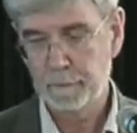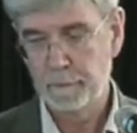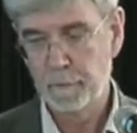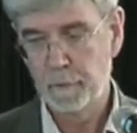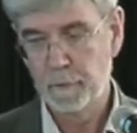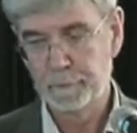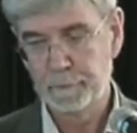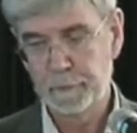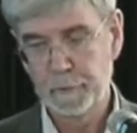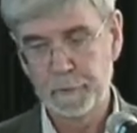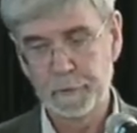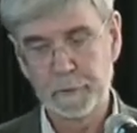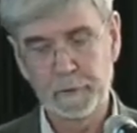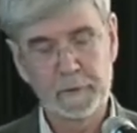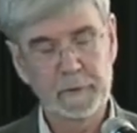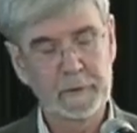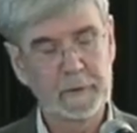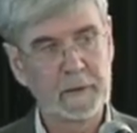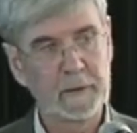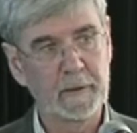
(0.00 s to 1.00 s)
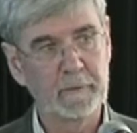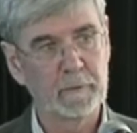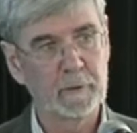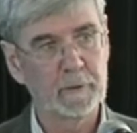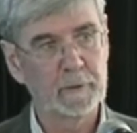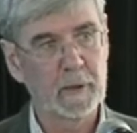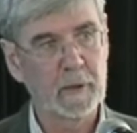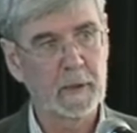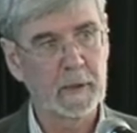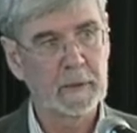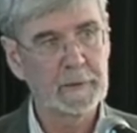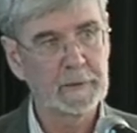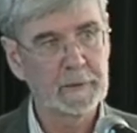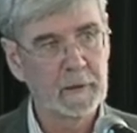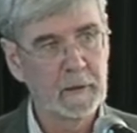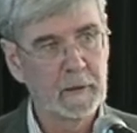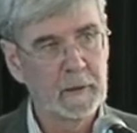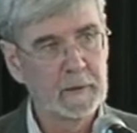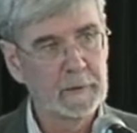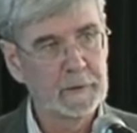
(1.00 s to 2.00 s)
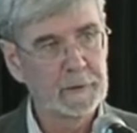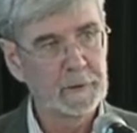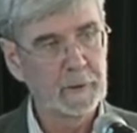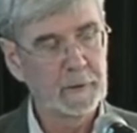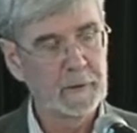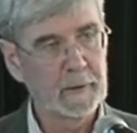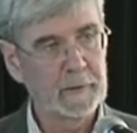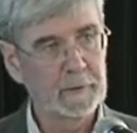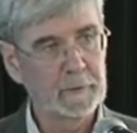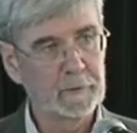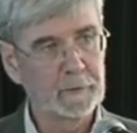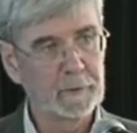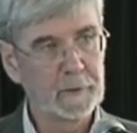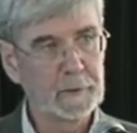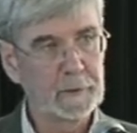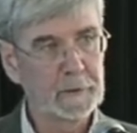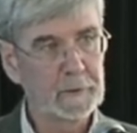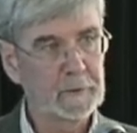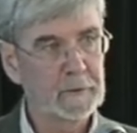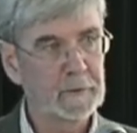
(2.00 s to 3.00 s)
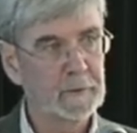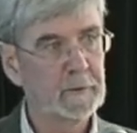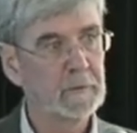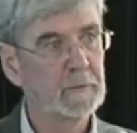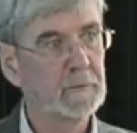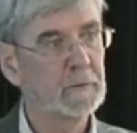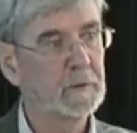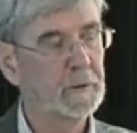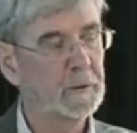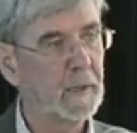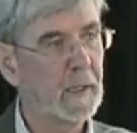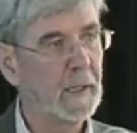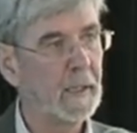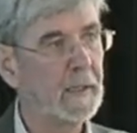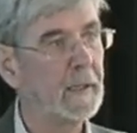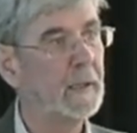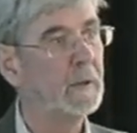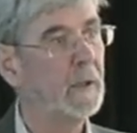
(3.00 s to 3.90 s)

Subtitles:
for future sea level rise, so that risks today,